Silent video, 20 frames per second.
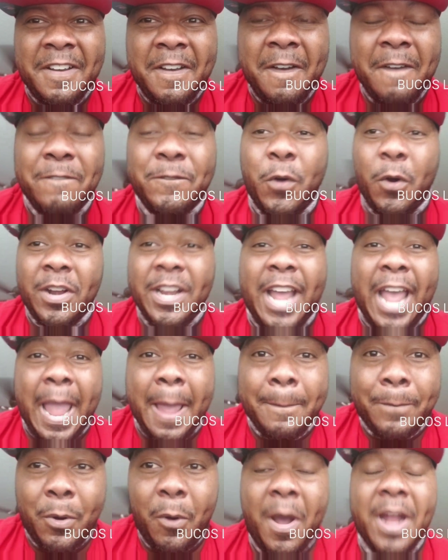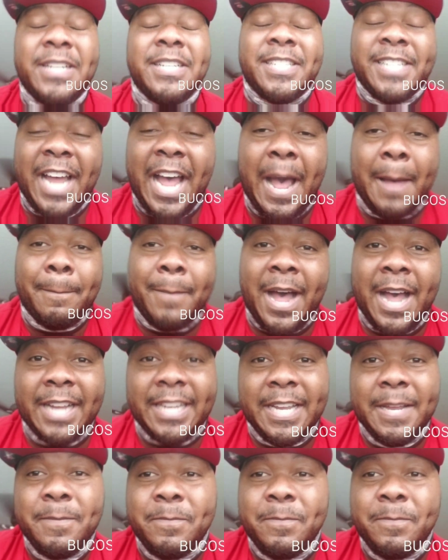48 points, Todd Monken.